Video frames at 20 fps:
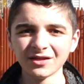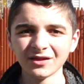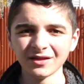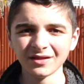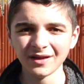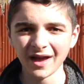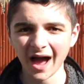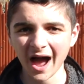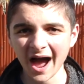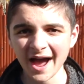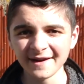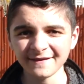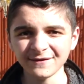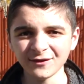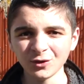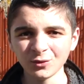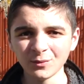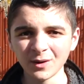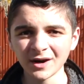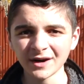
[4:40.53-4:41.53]
because
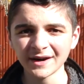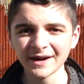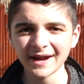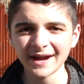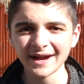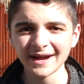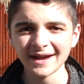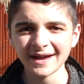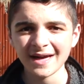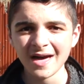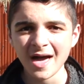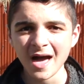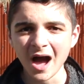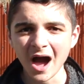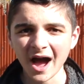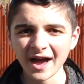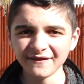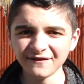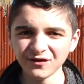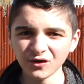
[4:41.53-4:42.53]

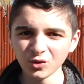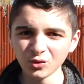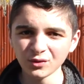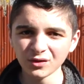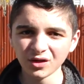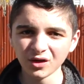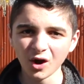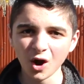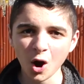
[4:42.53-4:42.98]
iPhones